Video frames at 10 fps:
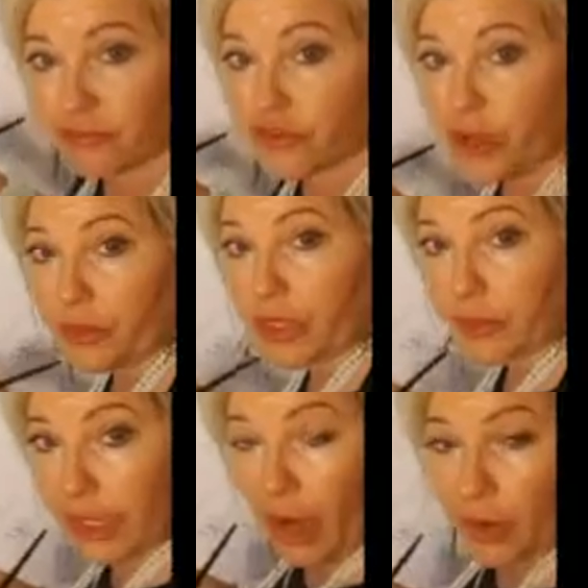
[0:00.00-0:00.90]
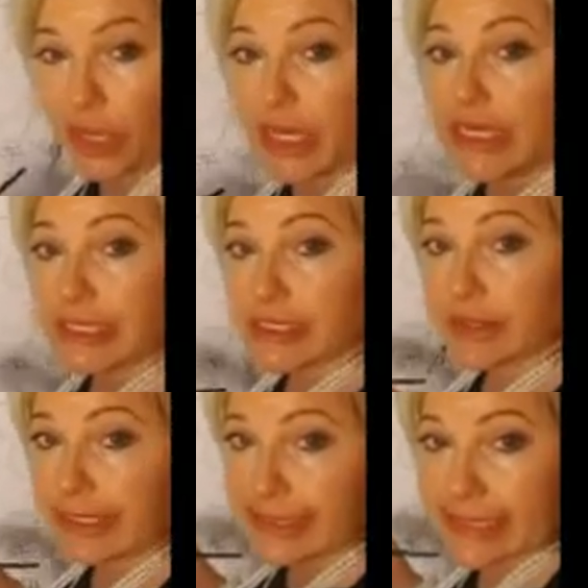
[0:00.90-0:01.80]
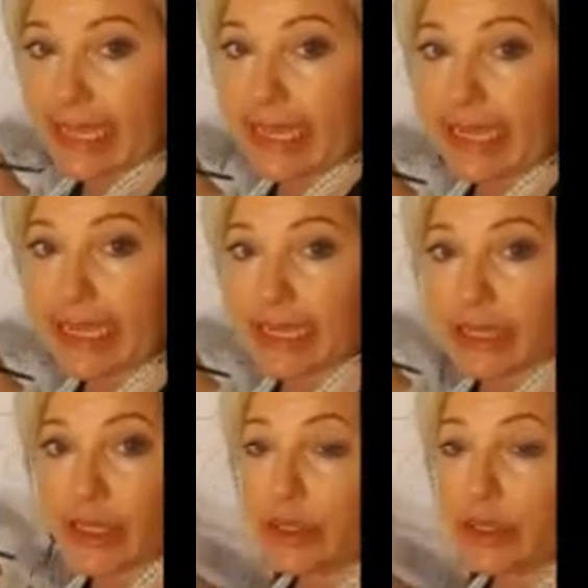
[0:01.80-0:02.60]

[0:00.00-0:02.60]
So here we go. So let's say